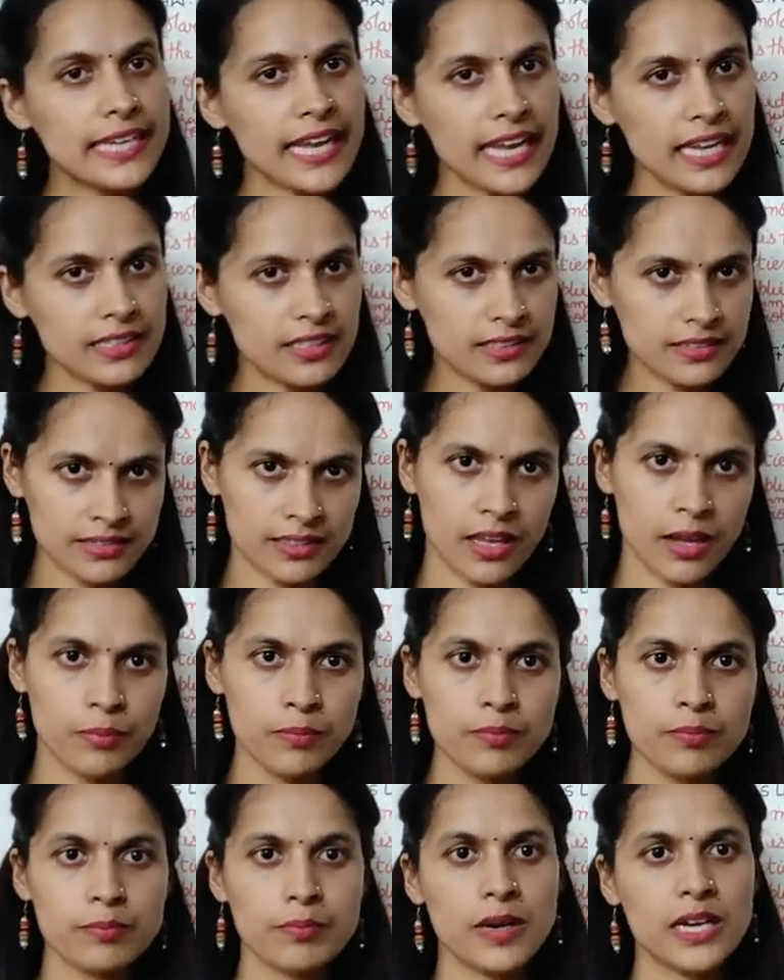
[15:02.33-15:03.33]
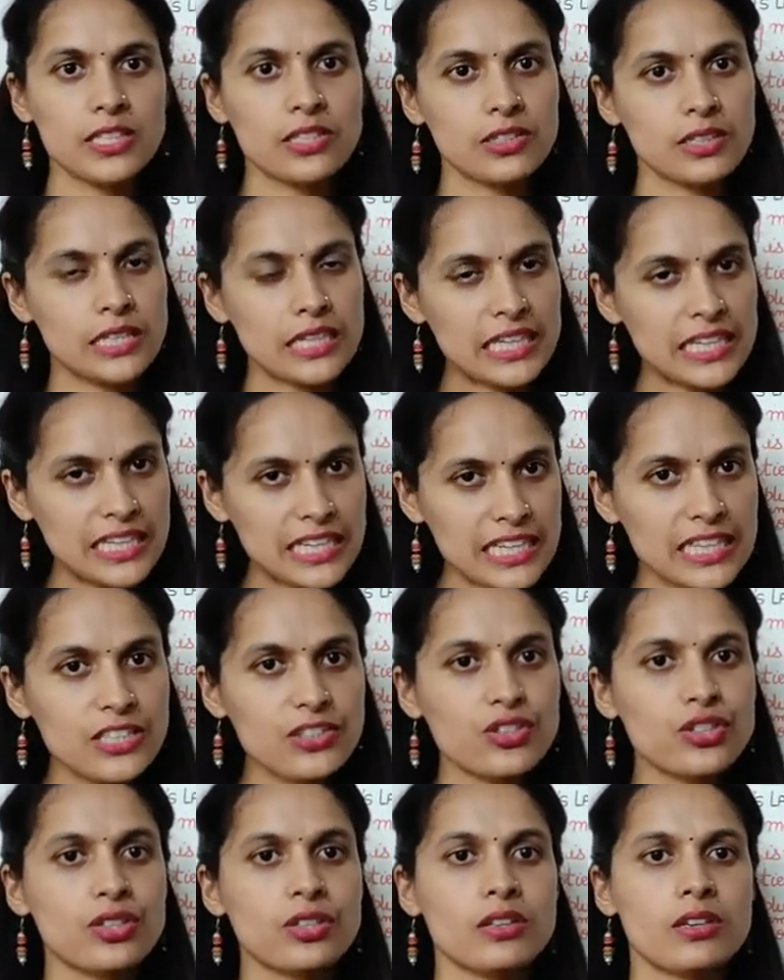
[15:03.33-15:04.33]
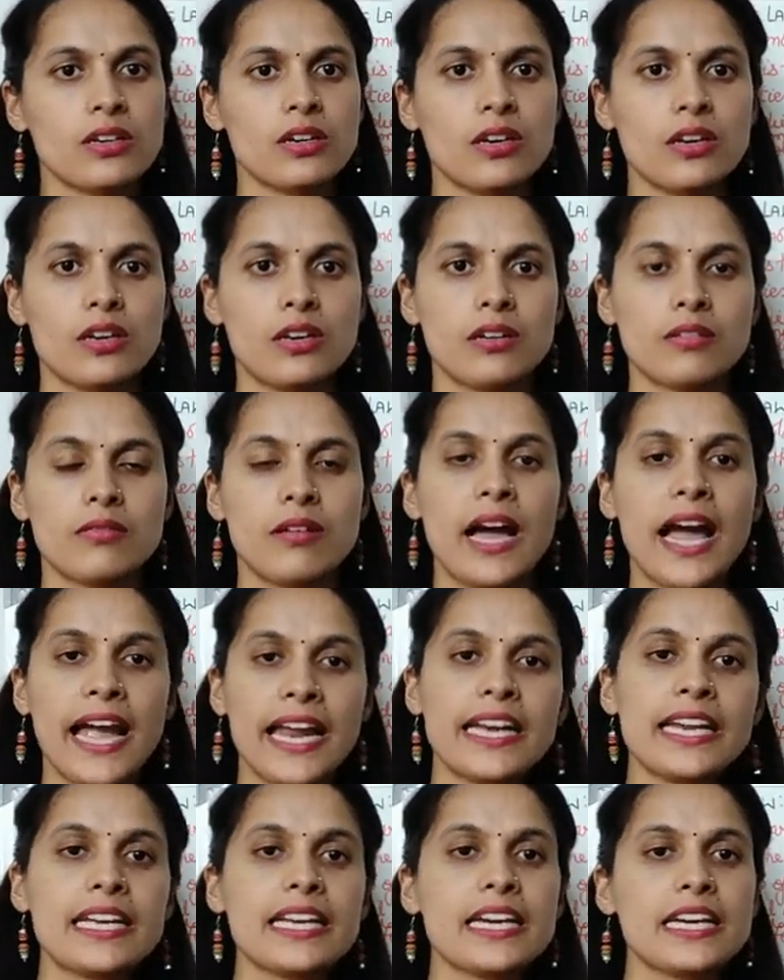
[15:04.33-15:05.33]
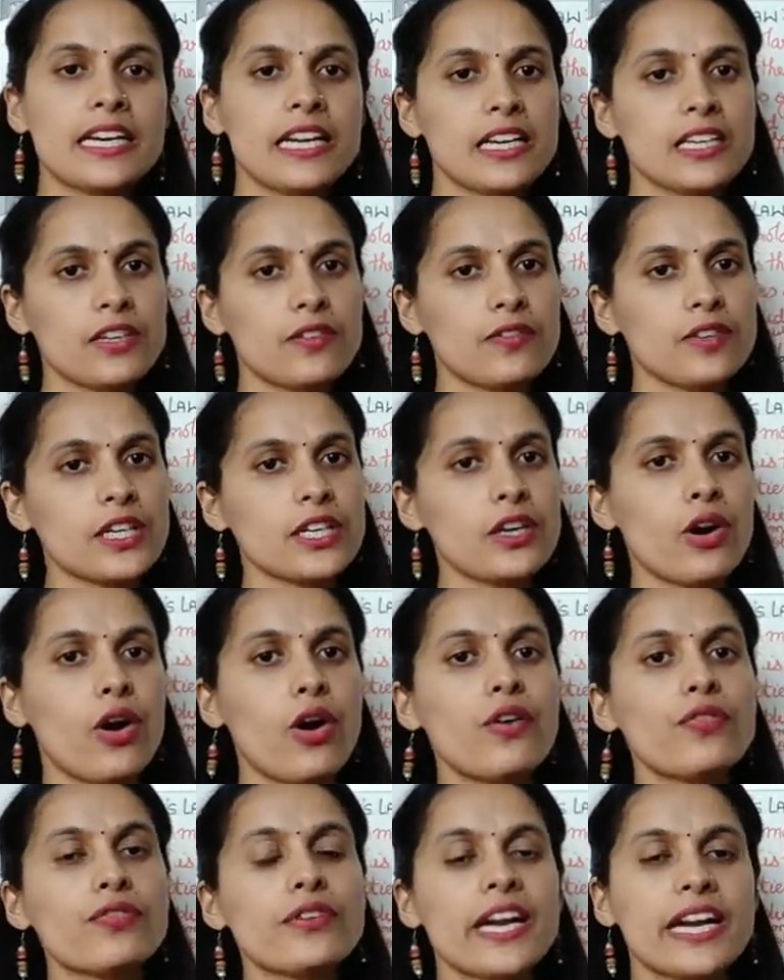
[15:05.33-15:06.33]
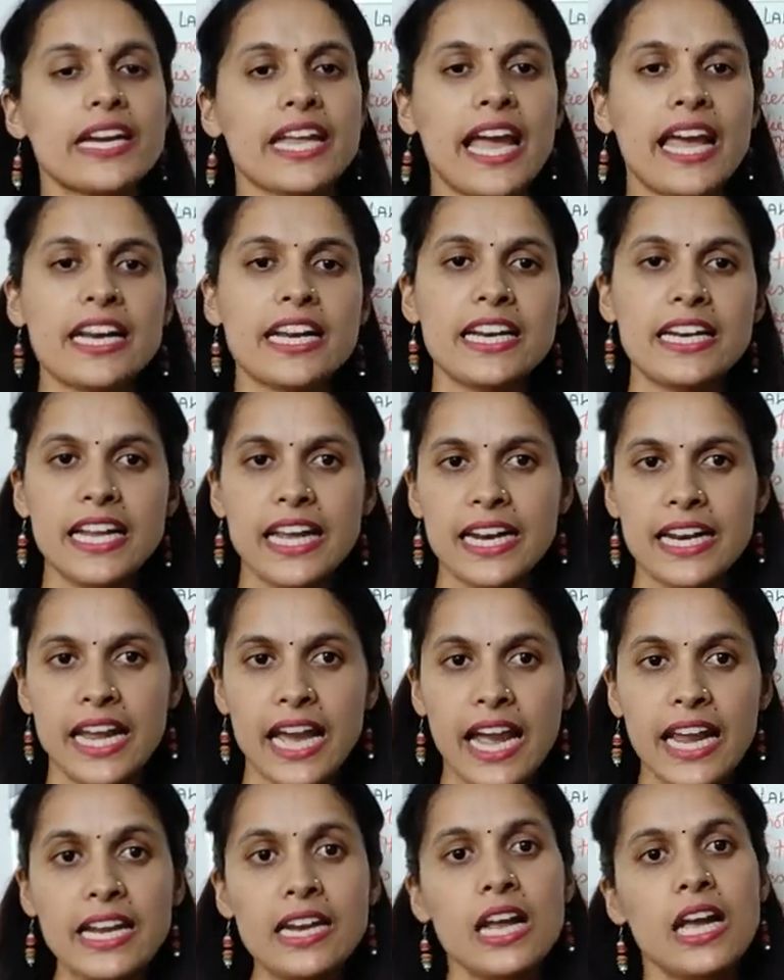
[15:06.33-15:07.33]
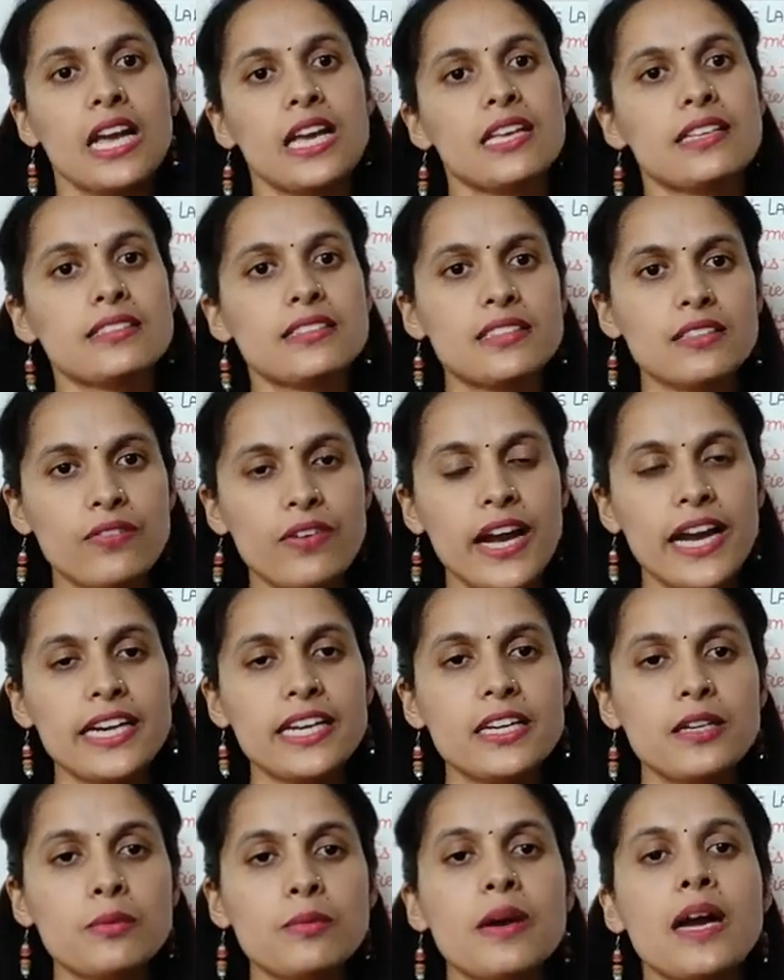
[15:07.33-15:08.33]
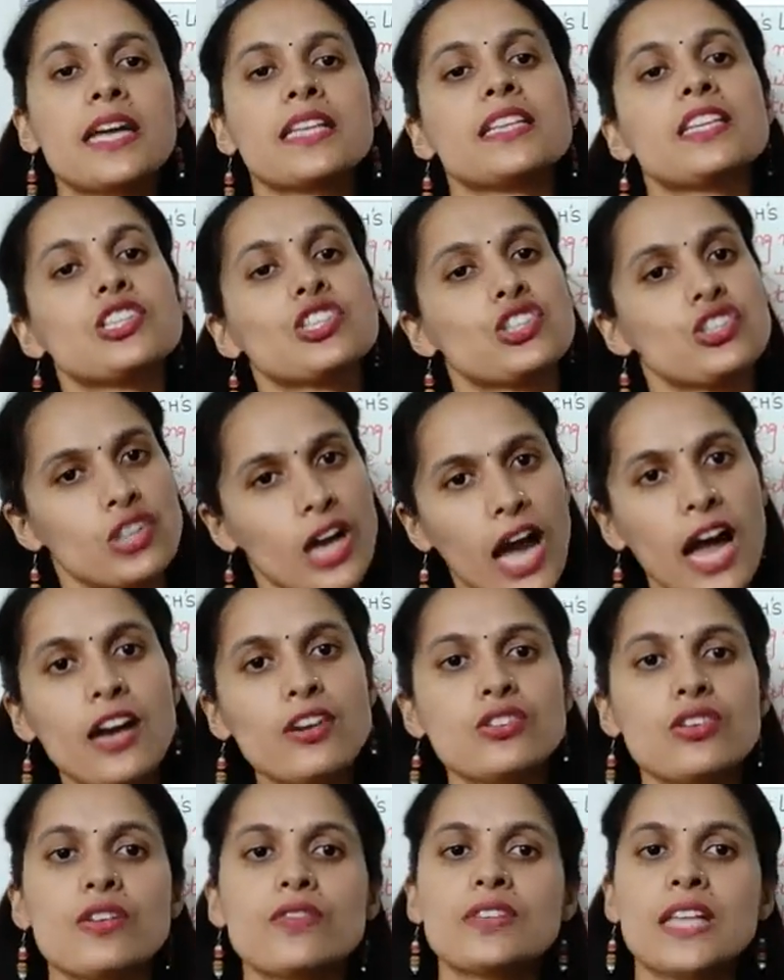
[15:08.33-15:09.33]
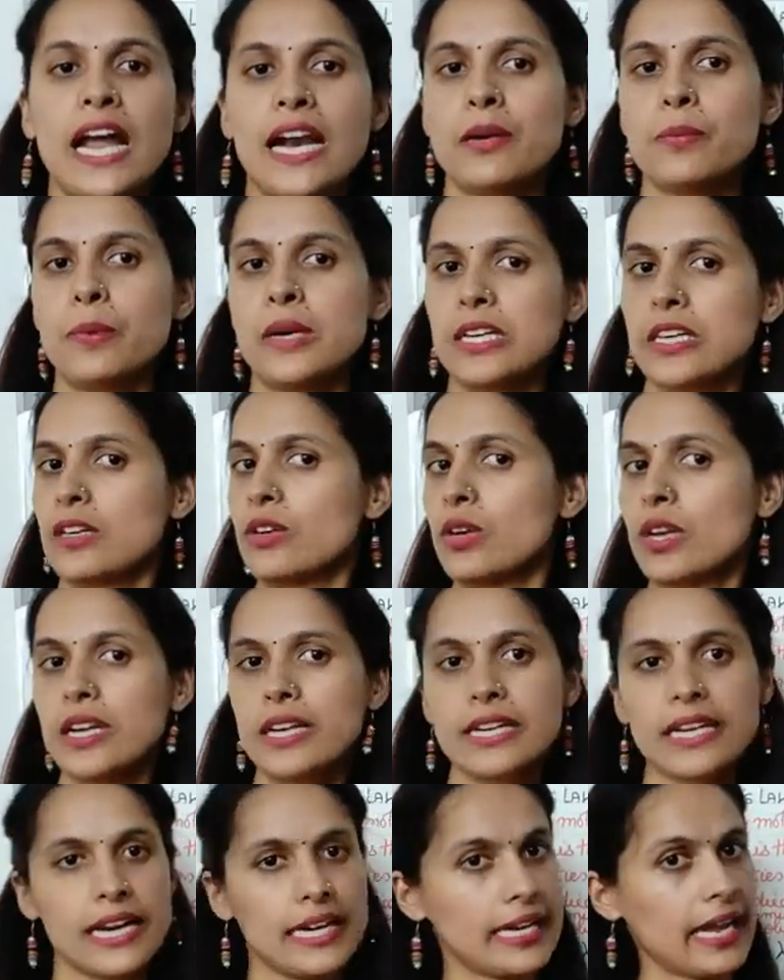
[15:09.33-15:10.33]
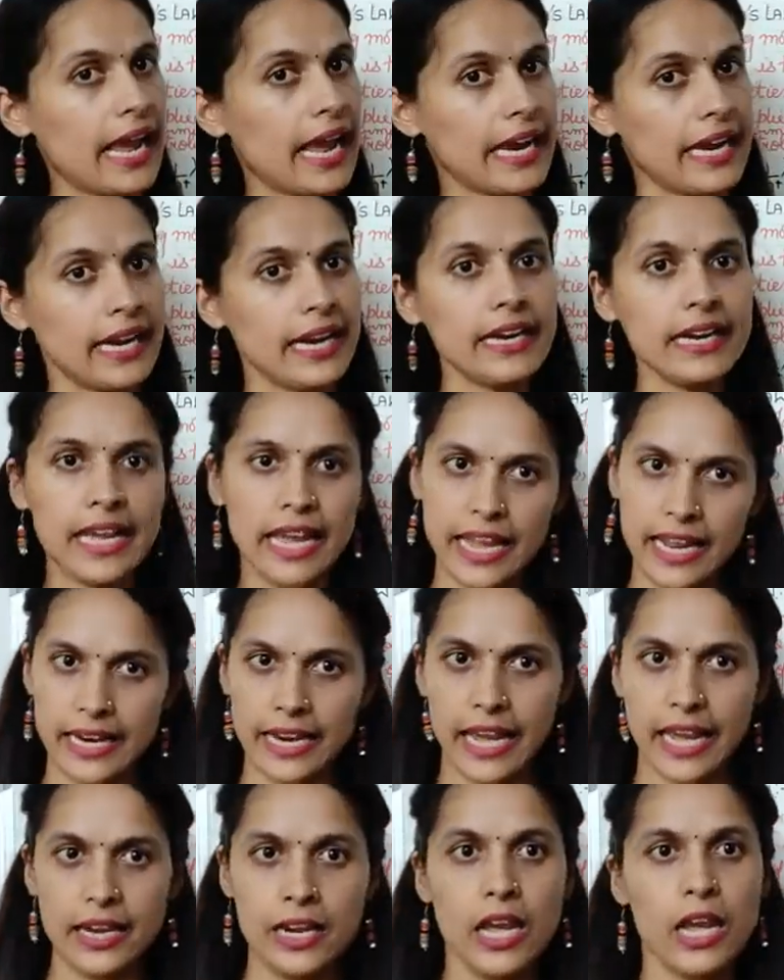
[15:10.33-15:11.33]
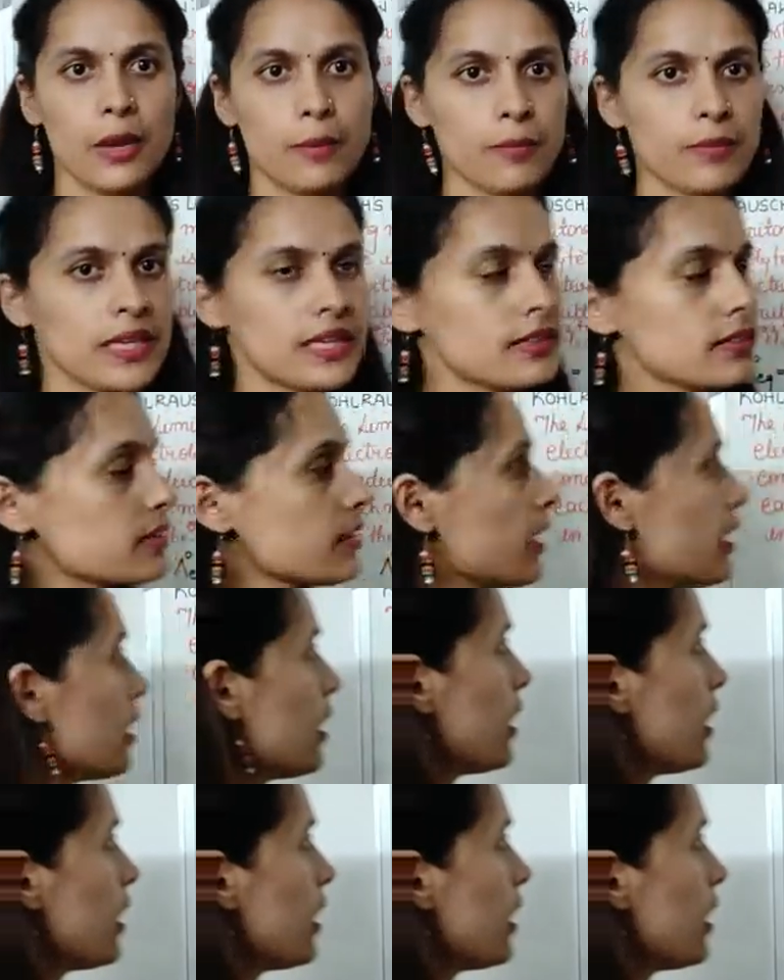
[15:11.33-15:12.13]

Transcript: take the sum, but each ionic conductivity of cation and anion is divided by the charge of that particular cation and anion. Means